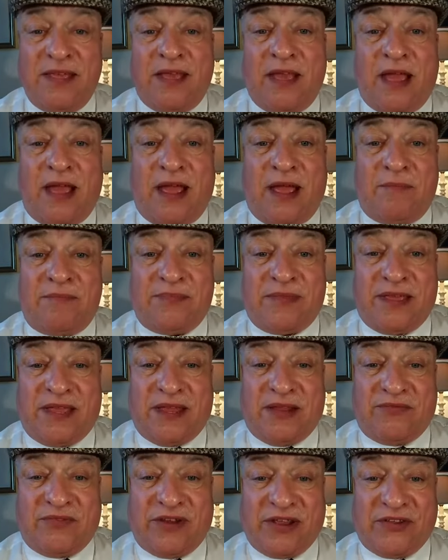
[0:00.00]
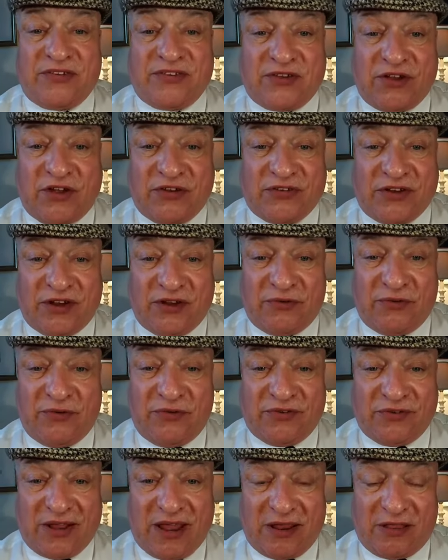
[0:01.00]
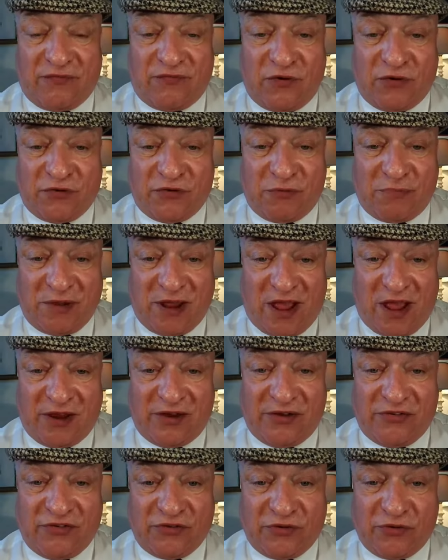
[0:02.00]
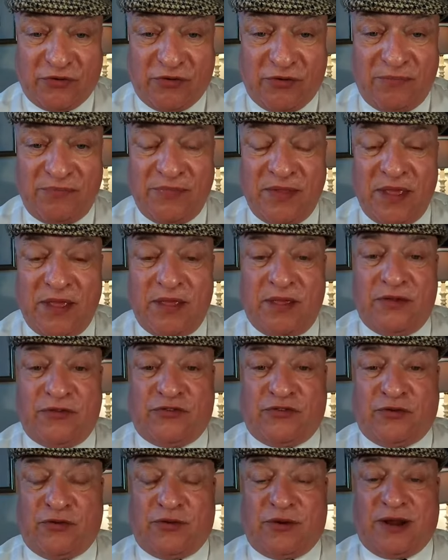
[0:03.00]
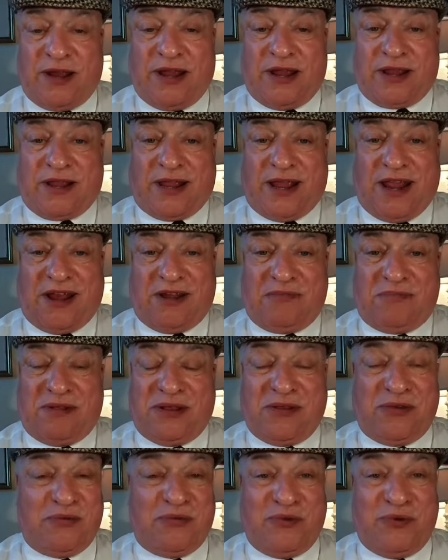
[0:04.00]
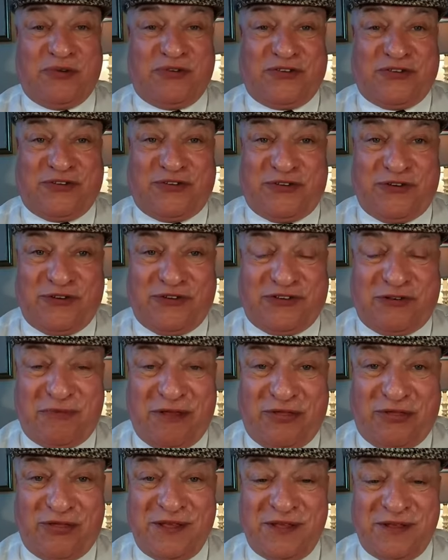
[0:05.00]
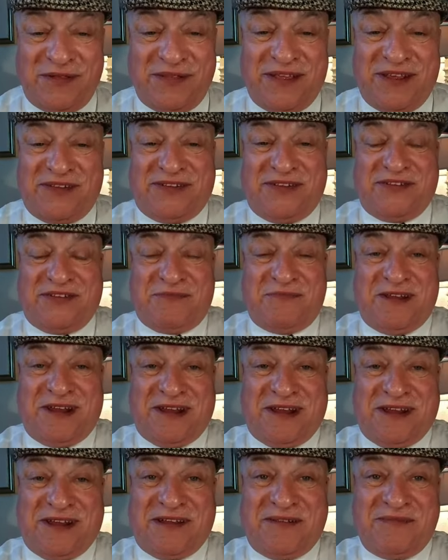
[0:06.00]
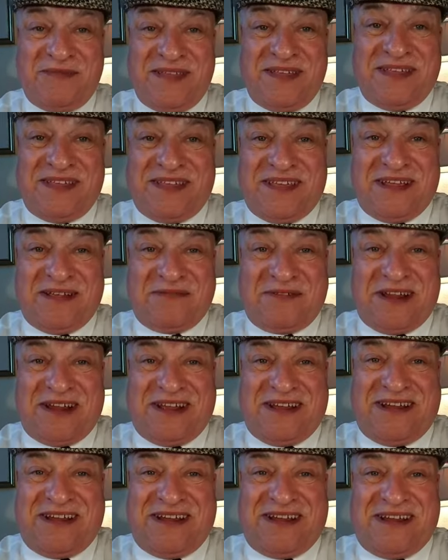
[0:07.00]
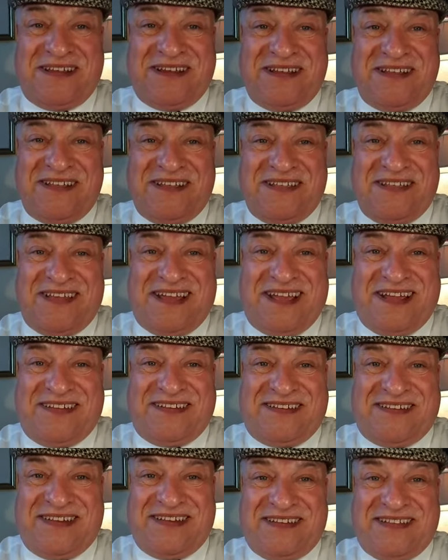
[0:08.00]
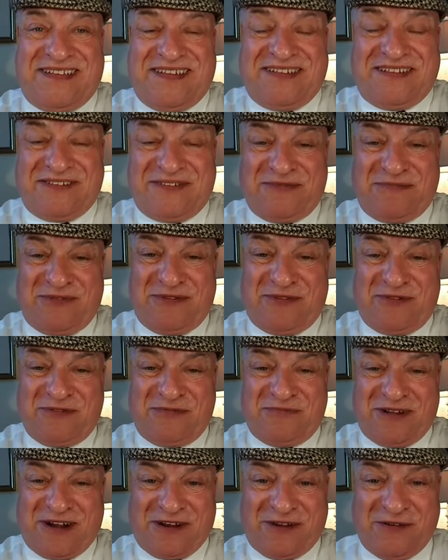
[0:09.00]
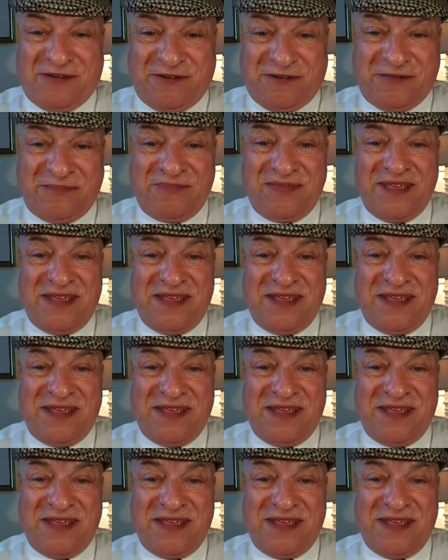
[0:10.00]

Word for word: Evening, Scottie. Who's that in the photo behind you? Surely it can't be you, Stuart Smith. It is me. There we are. That's it. There's an old McClue.